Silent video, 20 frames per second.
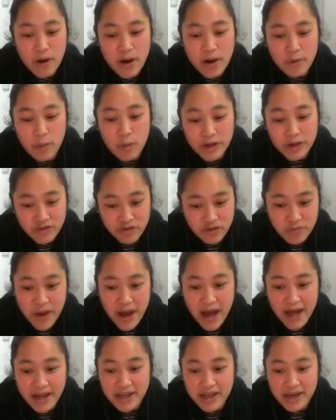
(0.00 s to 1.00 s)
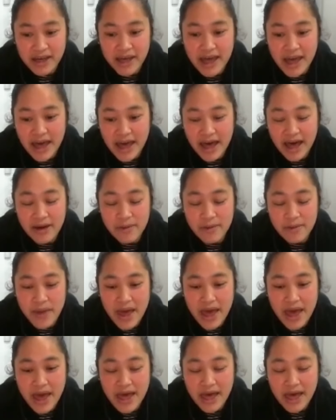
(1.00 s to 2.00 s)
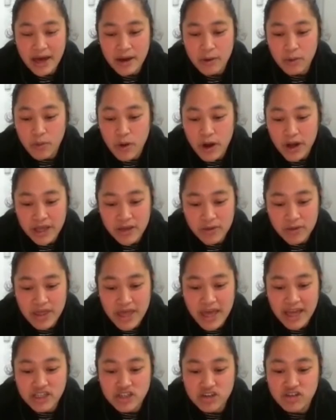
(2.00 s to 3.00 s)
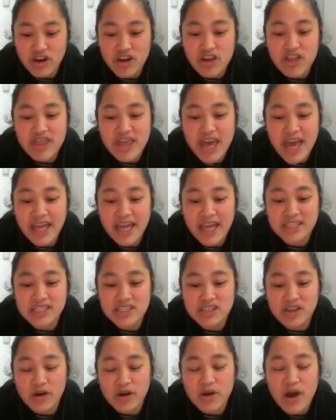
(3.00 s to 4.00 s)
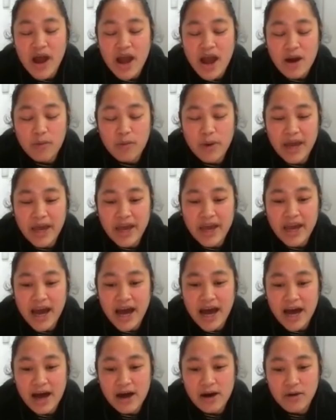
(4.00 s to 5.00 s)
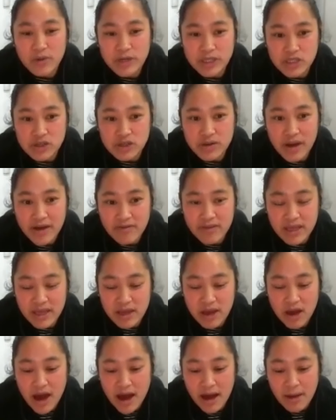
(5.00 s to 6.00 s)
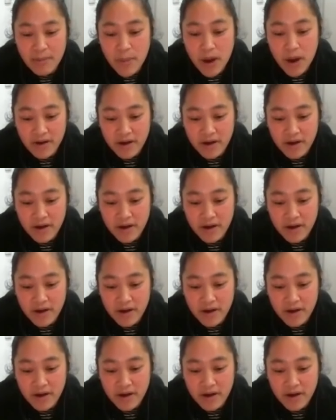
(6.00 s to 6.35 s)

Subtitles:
a wonderful partner working with EduGrowth, and so we do have the